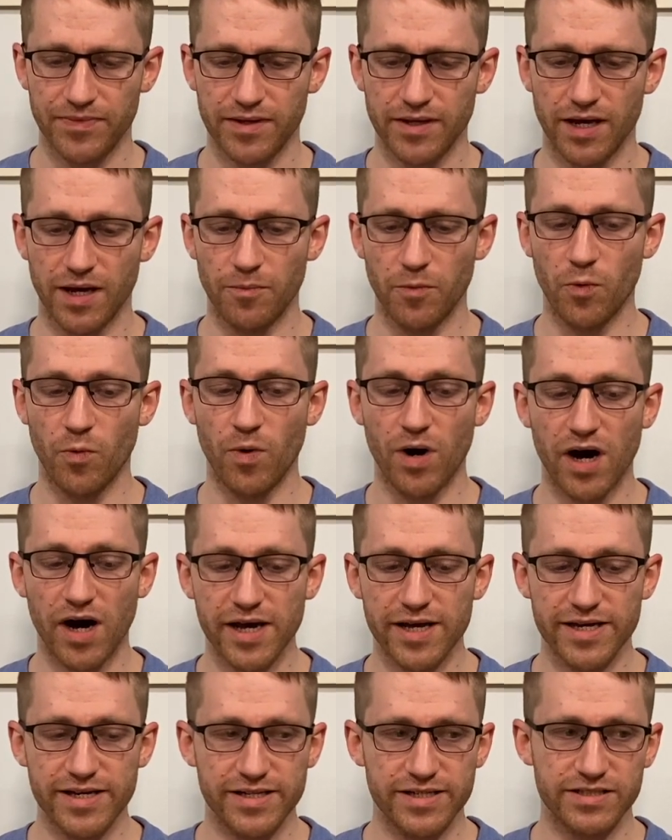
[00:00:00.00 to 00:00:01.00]

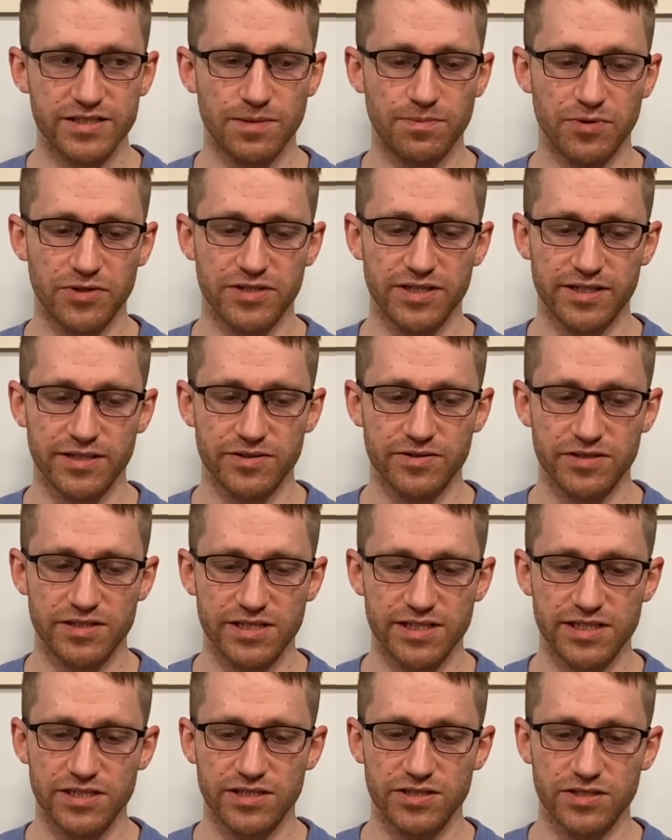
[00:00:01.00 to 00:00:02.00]
Why is a particular
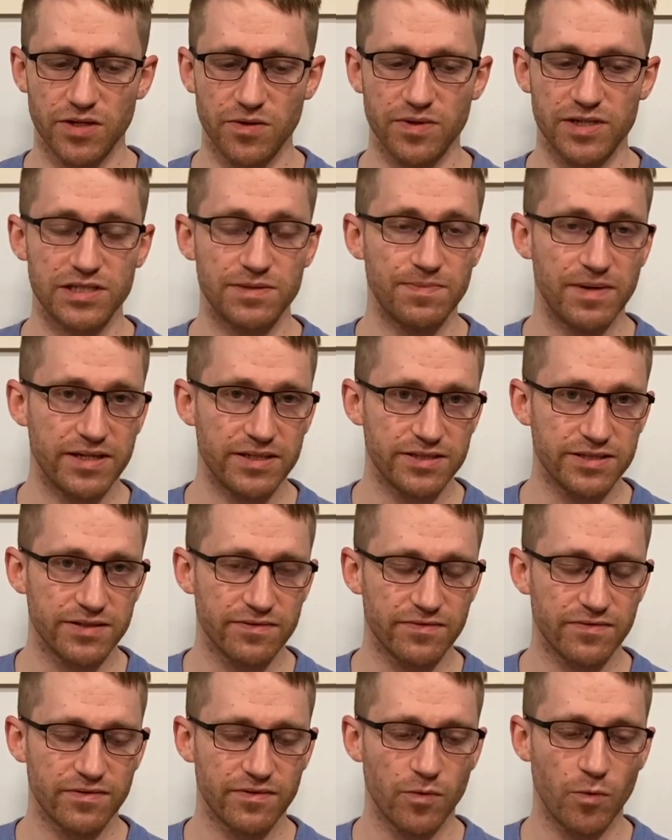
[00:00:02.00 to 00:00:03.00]
tea so expensive?
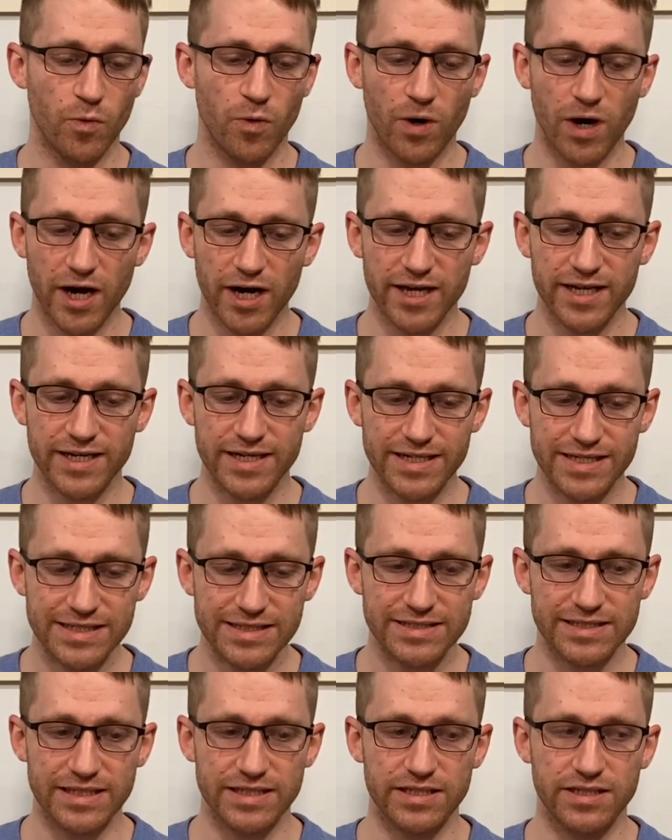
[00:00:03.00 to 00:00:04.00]
Why
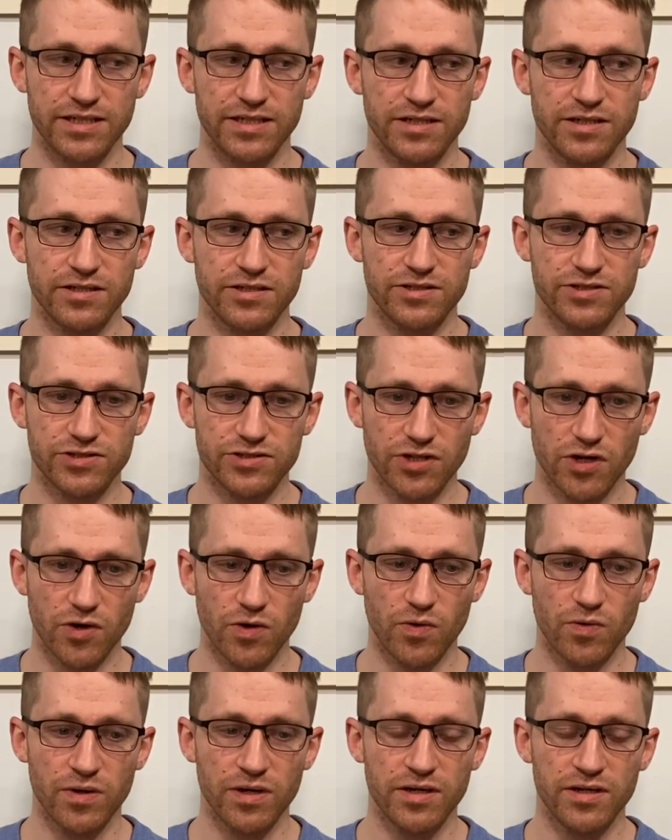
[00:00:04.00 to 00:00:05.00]
is it
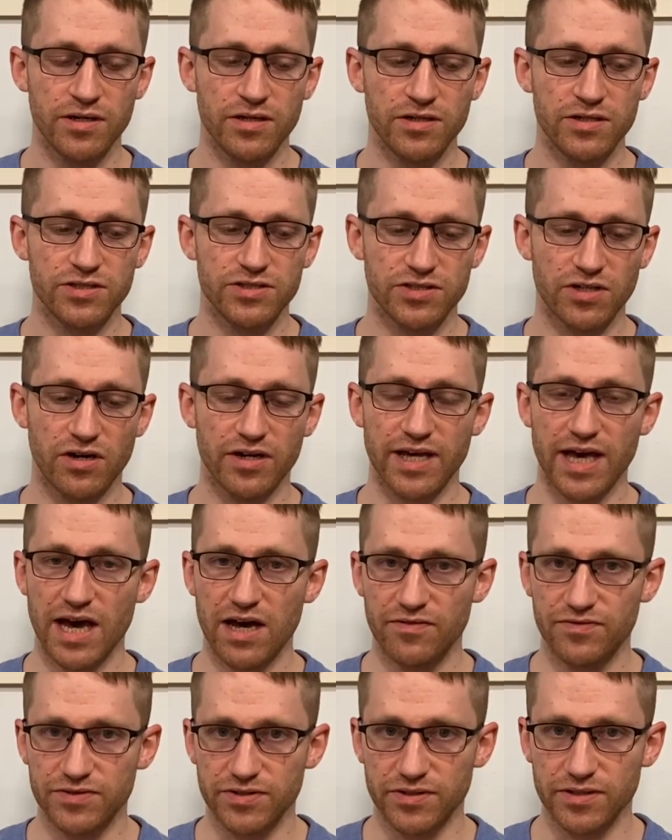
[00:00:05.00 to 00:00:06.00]
so sought
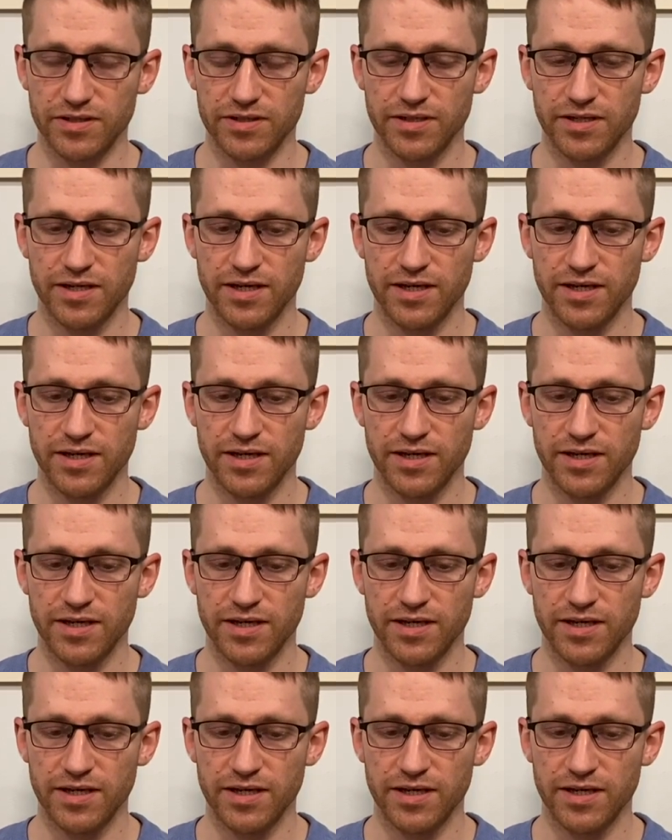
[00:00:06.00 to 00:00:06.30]
after?